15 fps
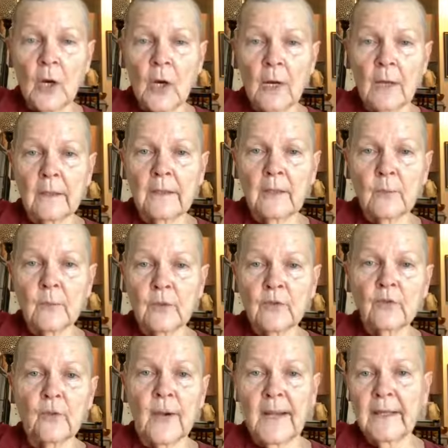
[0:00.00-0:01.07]
hard and we're
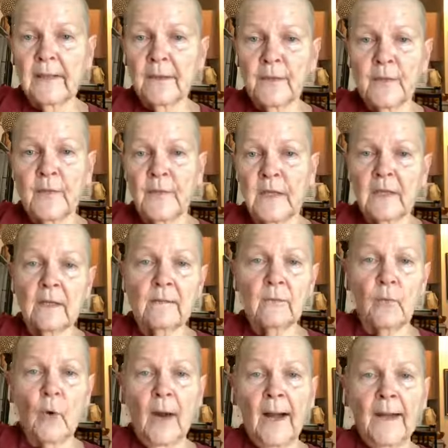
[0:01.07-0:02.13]
trying to think of